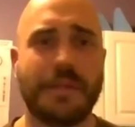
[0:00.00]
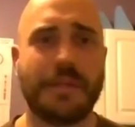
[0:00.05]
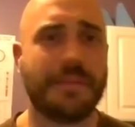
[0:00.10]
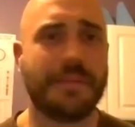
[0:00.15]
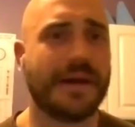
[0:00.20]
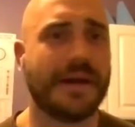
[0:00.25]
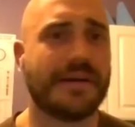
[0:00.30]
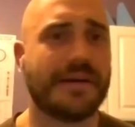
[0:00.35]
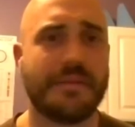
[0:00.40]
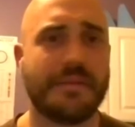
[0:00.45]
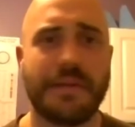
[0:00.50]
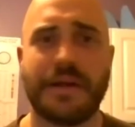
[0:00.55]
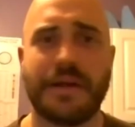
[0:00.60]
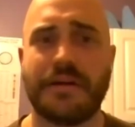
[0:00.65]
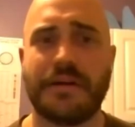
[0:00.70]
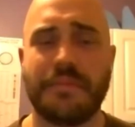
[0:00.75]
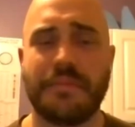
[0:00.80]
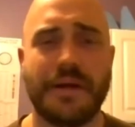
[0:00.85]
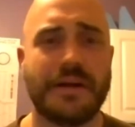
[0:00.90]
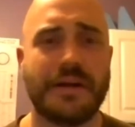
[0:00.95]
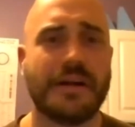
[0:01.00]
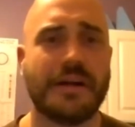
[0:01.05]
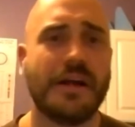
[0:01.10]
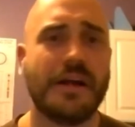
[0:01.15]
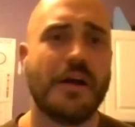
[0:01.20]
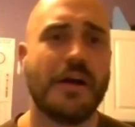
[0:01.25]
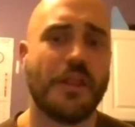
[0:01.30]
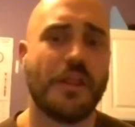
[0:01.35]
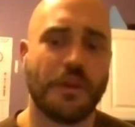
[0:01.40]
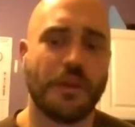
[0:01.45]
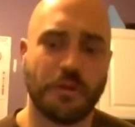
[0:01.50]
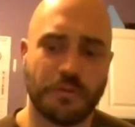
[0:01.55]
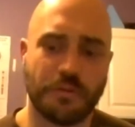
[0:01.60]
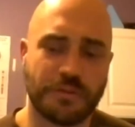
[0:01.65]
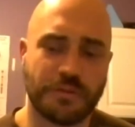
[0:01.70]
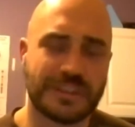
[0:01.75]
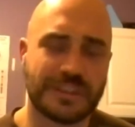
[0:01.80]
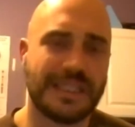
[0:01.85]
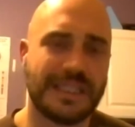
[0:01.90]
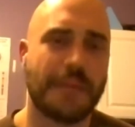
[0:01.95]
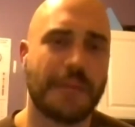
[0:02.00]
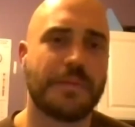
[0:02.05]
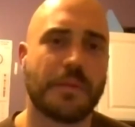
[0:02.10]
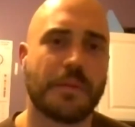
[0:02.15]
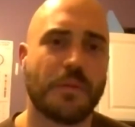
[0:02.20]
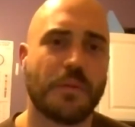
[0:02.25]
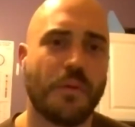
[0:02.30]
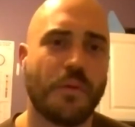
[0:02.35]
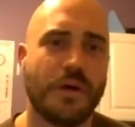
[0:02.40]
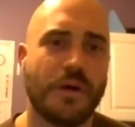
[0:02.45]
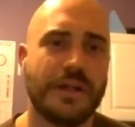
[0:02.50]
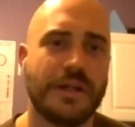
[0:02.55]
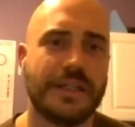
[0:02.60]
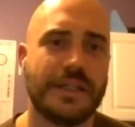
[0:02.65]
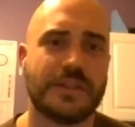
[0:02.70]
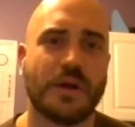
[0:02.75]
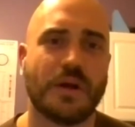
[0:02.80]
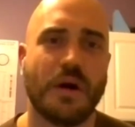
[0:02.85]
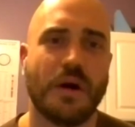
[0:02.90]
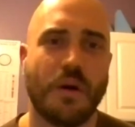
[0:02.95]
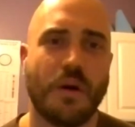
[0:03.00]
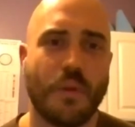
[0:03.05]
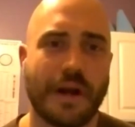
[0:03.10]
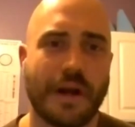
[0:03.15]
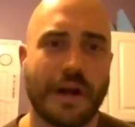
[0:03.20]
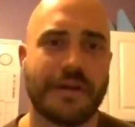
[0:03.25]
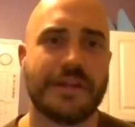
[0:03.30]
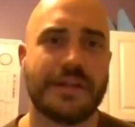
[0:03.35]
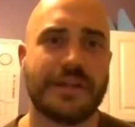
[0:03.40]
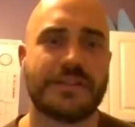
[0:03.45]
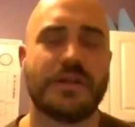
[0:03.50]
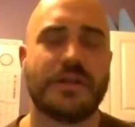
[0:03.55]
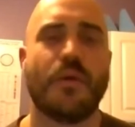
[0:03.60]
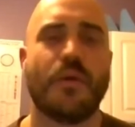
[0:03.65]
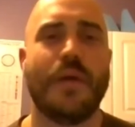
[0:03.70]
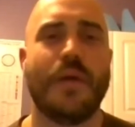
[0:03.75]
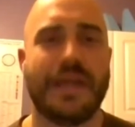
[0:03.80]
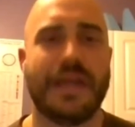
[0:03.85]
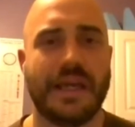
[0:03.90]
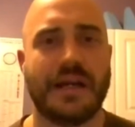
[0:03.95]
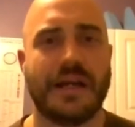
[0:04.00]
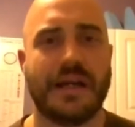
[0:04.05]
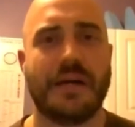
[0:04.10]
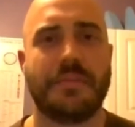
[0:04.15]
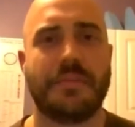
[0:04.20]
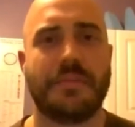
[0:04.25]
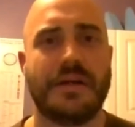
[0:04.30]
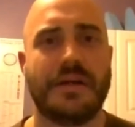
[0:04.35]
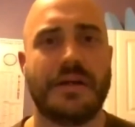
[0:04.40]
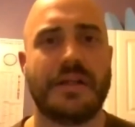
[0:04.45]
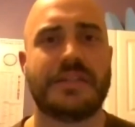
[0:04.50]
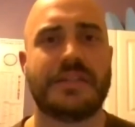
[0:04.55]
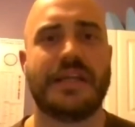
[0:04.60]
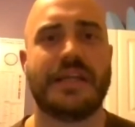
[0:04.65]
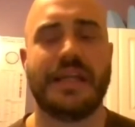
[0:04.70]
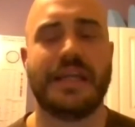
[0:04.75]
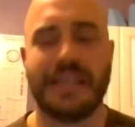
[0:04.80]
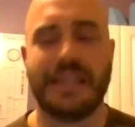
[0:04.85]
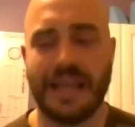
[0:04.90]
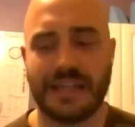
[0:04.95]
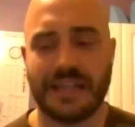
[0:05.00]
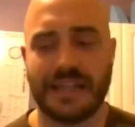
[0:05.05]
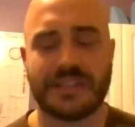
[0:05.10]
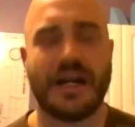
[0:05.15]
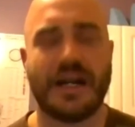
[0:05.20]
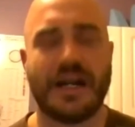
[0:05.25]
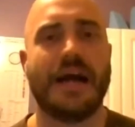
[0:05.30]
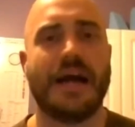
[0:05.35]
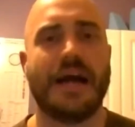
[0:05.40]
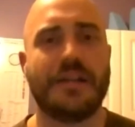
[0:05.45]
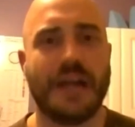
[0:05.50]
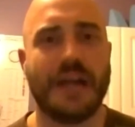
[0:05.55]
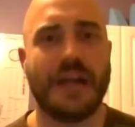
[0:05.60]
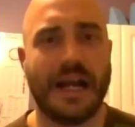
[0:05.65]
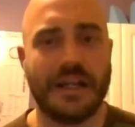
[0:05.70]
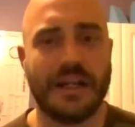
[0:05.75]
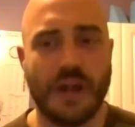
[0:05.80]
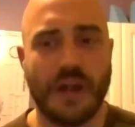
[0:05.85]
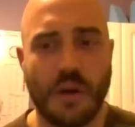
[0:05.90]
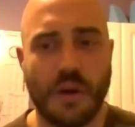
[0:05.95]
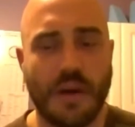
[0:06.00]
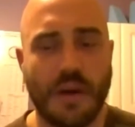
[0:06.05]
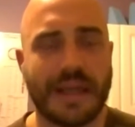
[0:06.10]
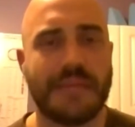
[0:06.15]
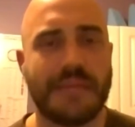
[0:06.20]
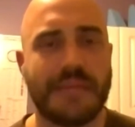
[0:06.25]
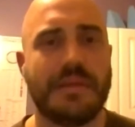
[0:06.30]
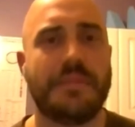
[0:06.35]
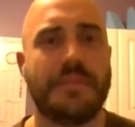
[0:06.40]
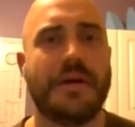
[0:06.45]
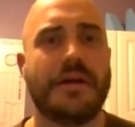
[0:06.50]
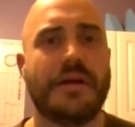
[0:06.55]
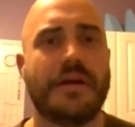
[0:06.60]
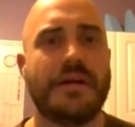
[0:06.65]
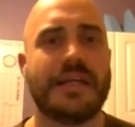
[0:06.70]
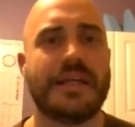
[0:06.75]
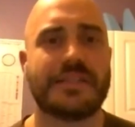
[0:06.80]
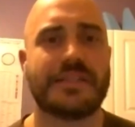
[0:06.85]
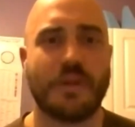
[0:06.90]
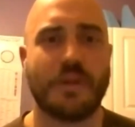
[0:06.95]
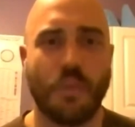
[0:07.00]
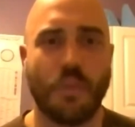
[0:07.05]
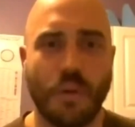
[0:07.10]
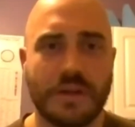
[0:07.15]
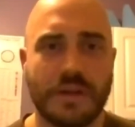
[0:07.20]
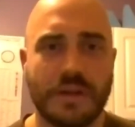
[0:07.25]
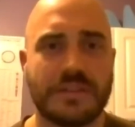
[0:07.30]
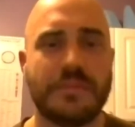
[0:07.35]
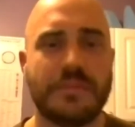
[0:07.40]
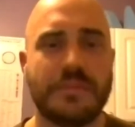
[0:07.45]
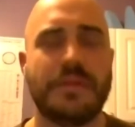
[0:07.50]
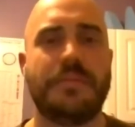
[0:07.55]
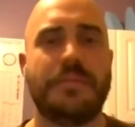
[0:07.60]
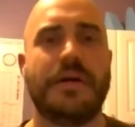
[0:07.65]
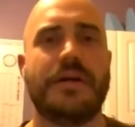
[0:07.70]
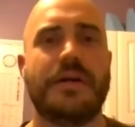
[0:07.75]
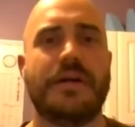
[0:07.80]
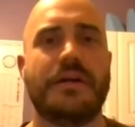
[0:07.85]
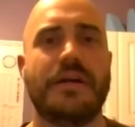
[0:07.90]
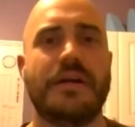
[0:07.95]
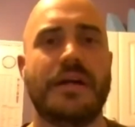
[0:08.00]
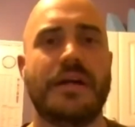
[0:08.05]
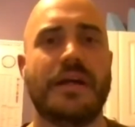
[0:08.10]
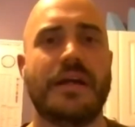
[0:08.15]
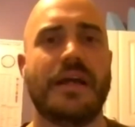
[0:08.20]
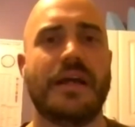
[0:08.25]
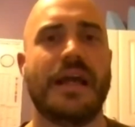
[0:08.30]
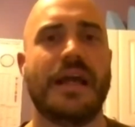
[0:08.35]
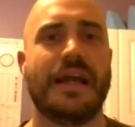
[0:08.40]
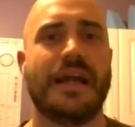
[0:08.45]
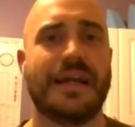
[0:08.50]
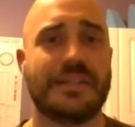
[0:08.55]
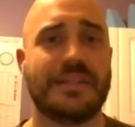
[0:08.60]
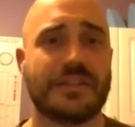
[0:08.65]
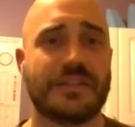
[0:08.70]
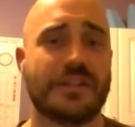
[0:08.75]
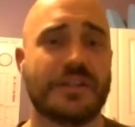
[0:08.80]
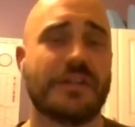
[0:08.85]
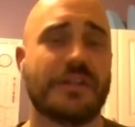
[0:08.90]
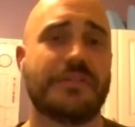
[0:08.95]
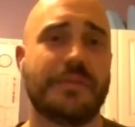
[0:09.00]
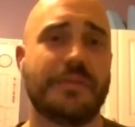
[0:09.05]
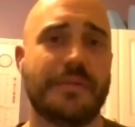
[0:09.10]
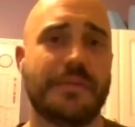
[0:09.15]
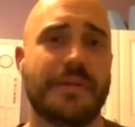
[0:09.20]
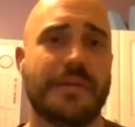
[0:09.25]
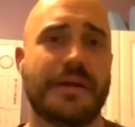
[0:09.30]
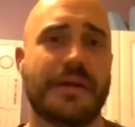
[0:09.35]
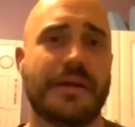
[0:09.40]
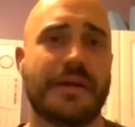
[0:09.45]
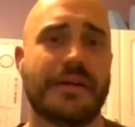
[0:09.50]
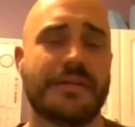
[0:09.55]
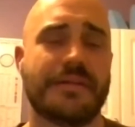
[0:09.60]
better and better and better. So yeah. Mm. step number one is awareness, waking up saying yes i i know i can be better yes i want to be better mm-hmm. and i mm-hmm. deserve to be better